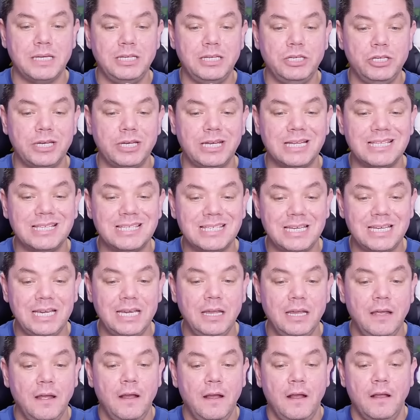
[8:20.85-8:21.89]
And you can
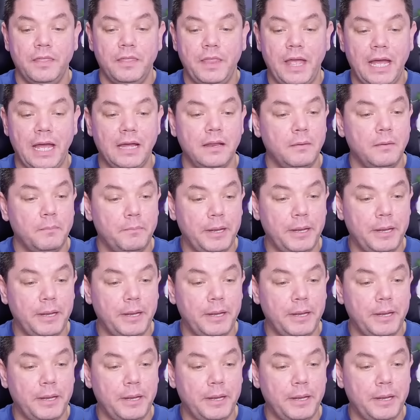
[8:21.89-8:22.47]
see that